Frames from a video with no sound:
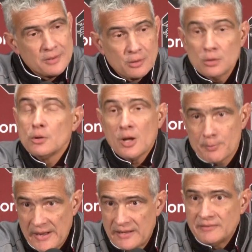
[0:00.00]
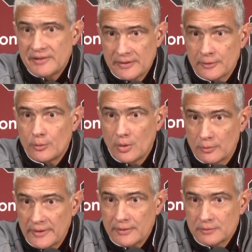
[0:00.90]
Good luck making 10 in a row
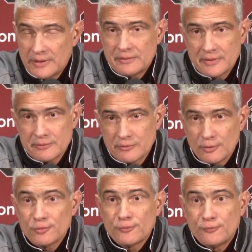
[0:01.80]
there.